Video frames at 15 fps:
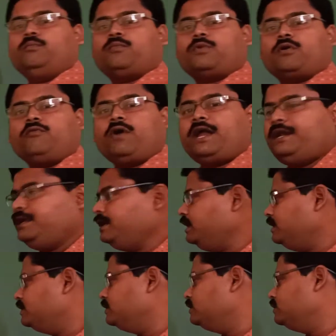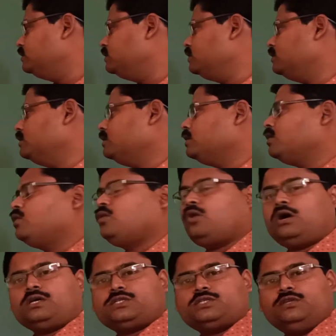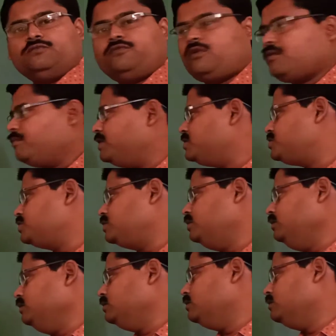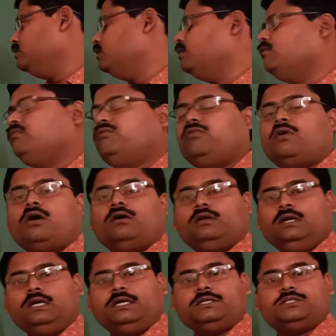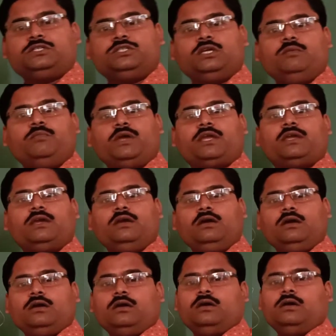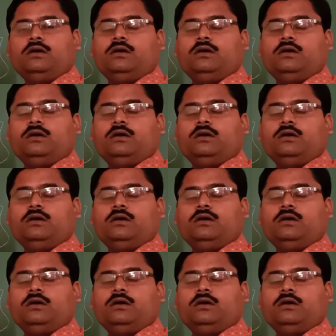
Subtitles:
providing cost information for decision making